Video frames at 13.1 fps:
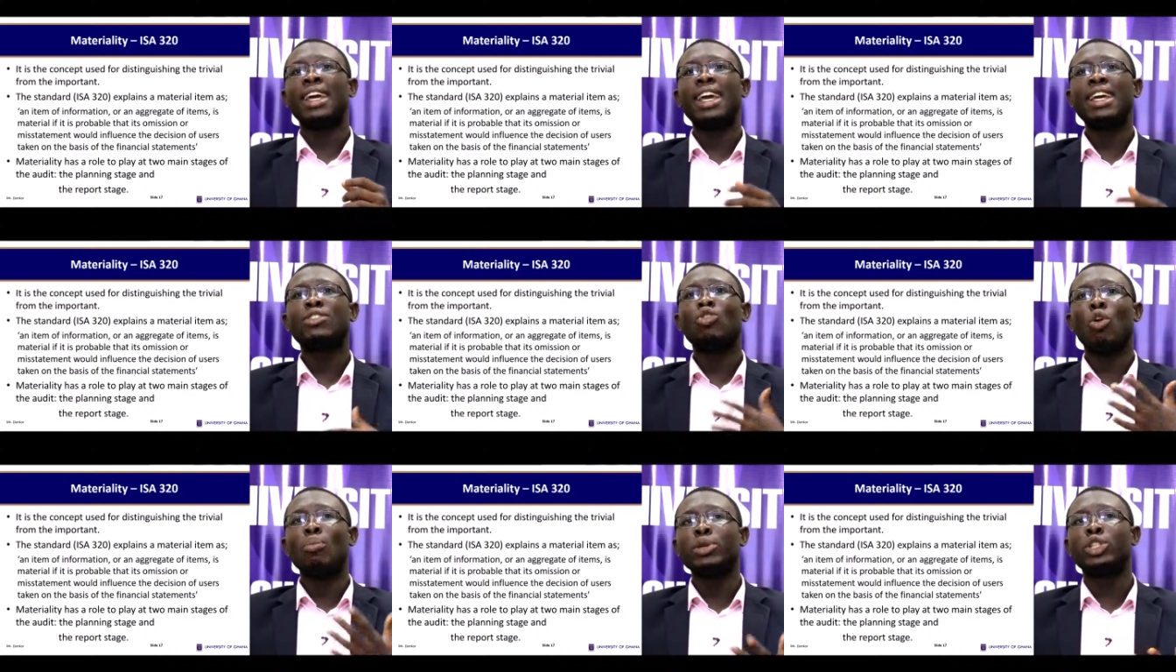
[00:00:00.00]
its
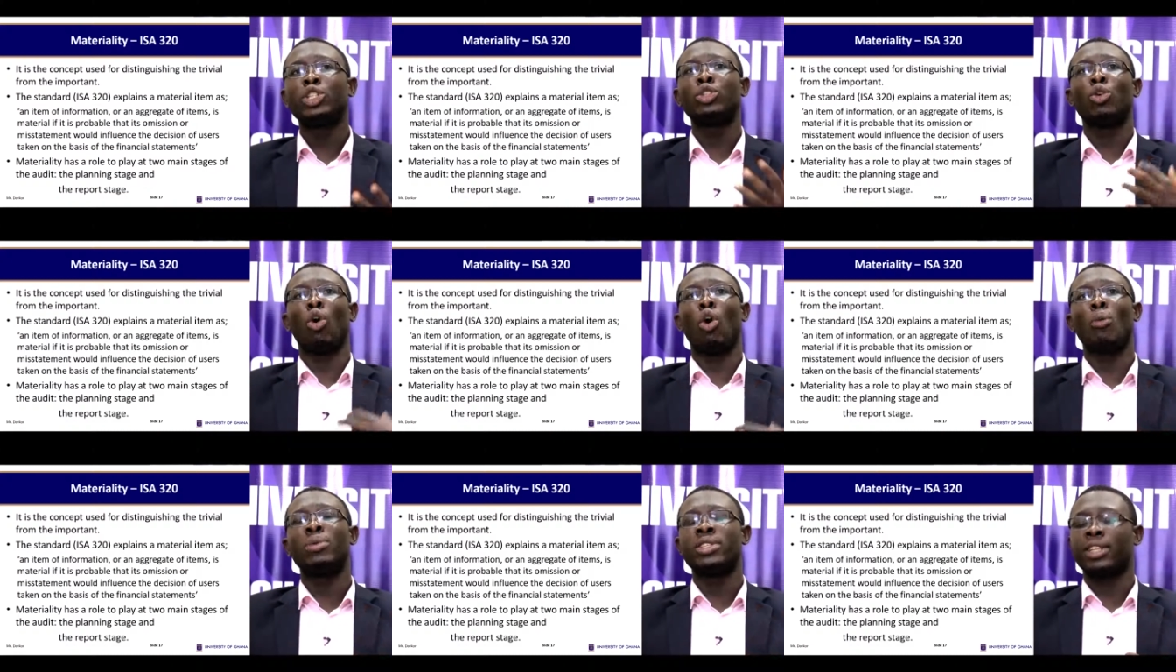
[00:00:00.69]
omission
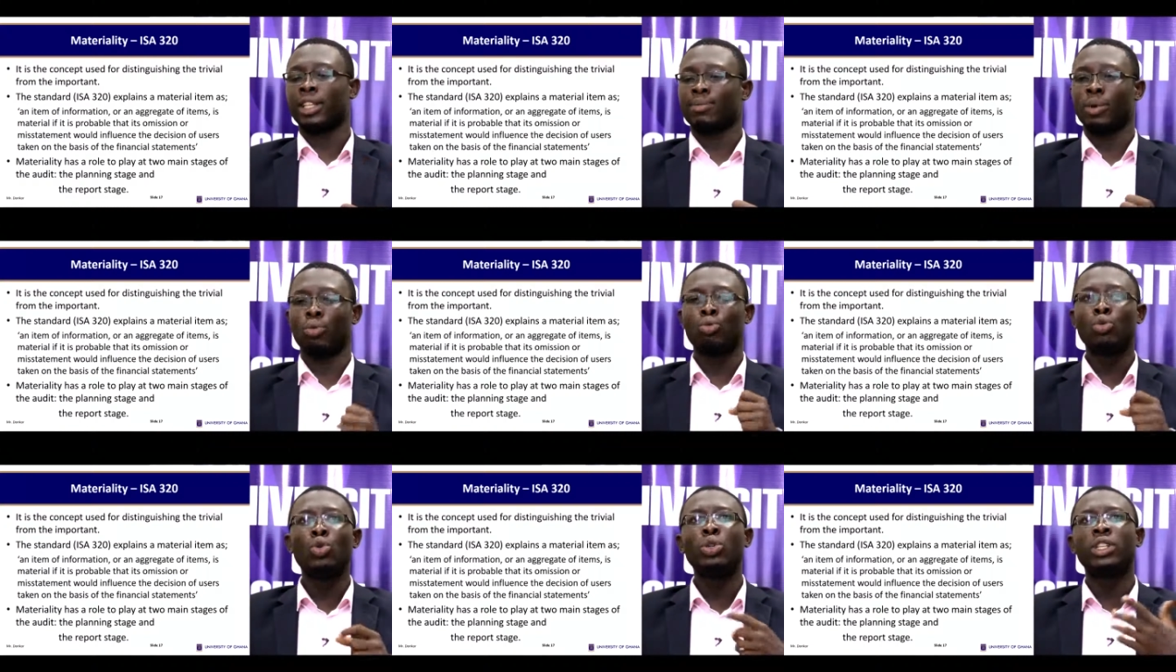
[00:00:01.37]
or misstatement
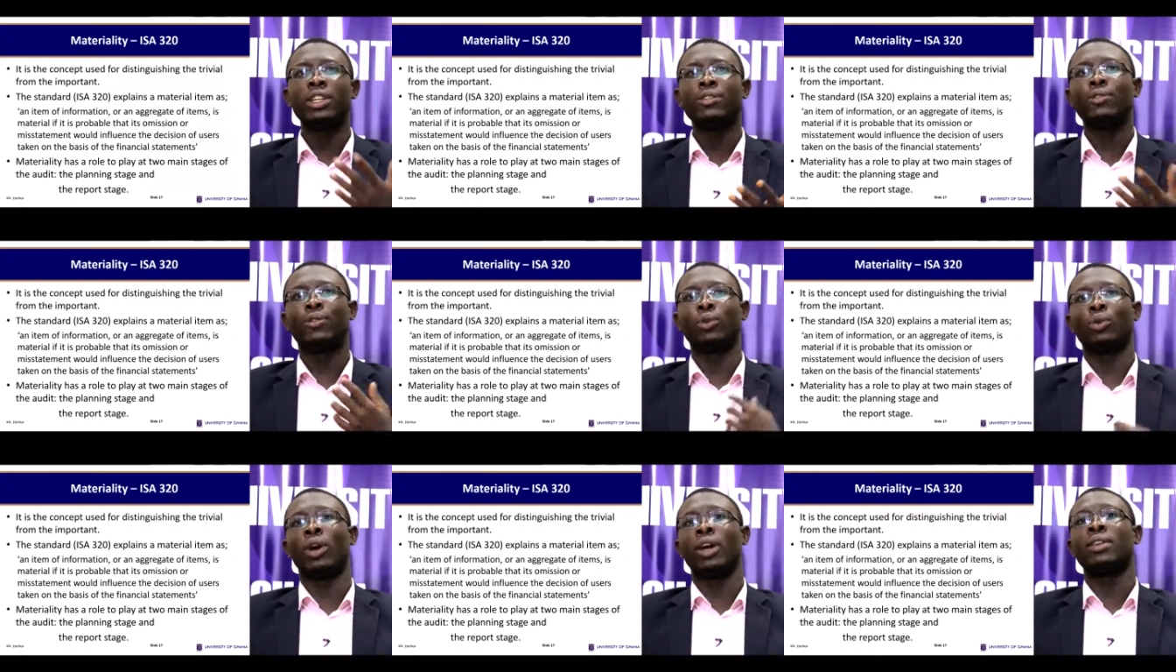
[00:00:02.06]
would
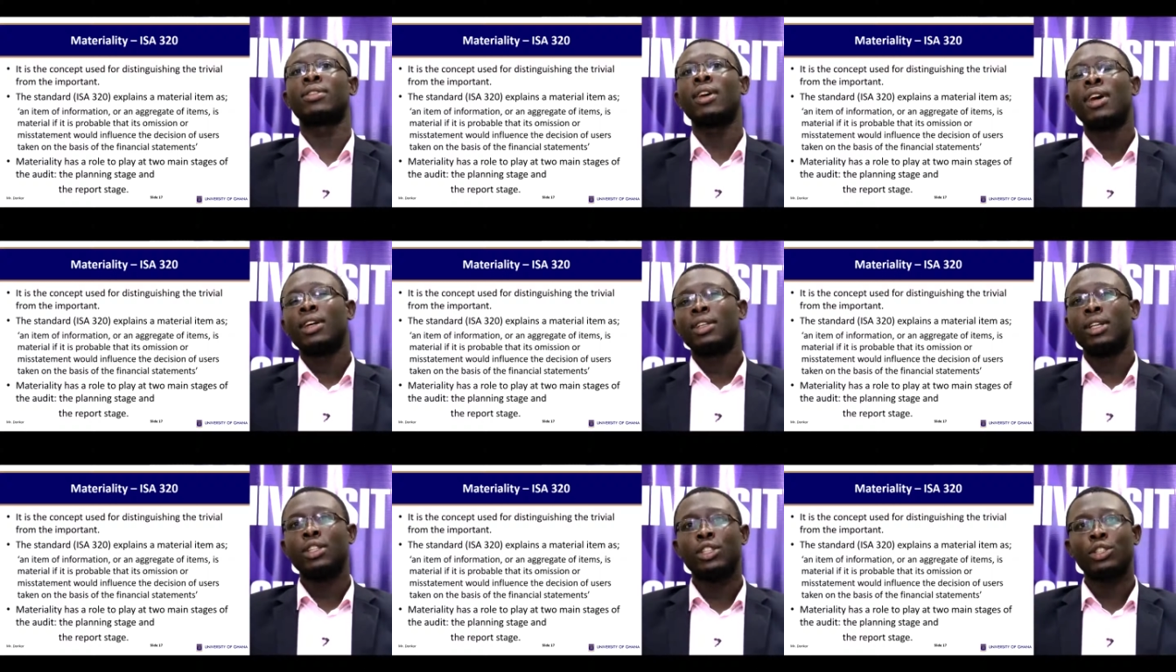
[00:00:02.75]
influence
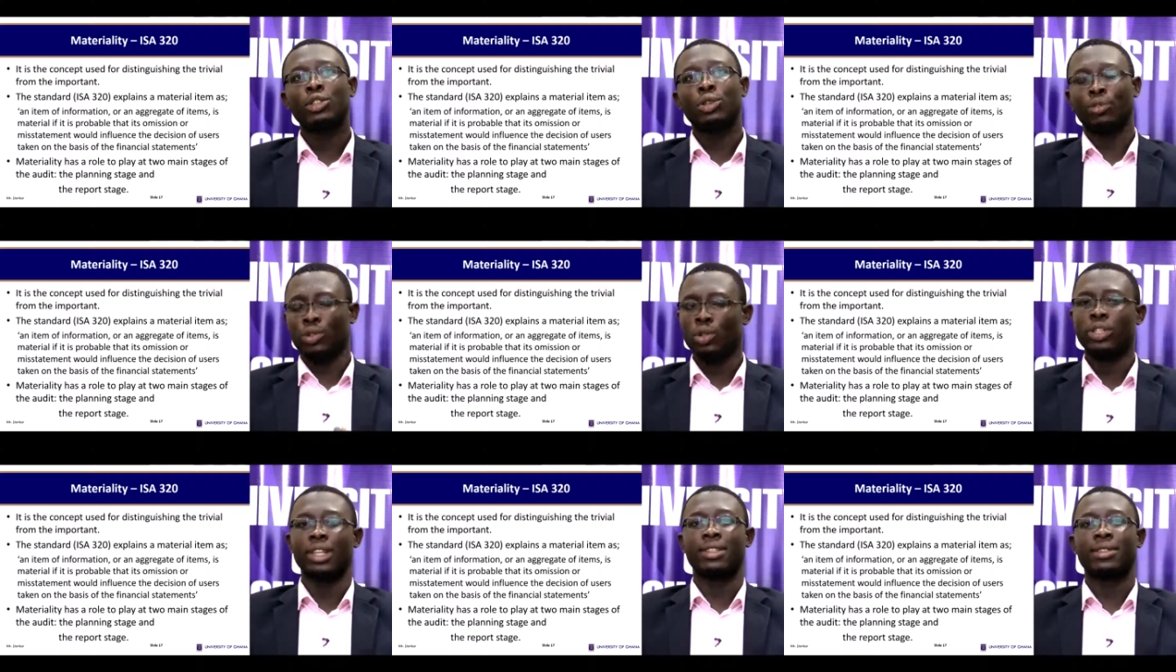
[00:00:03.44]
the decision of
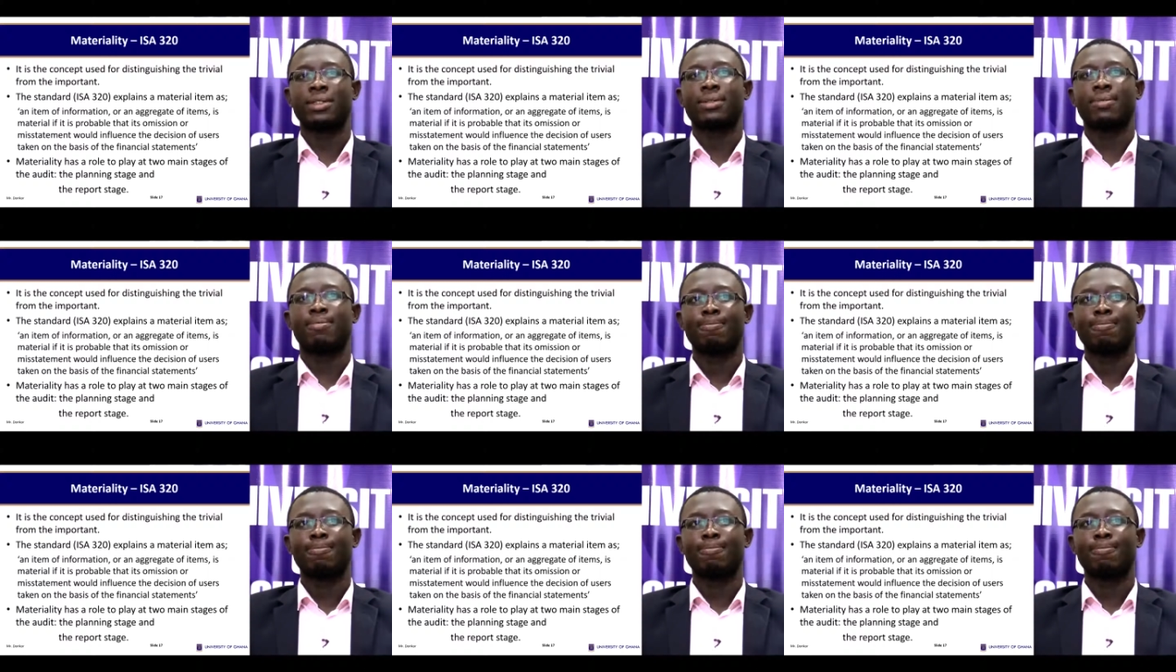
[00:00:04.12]
users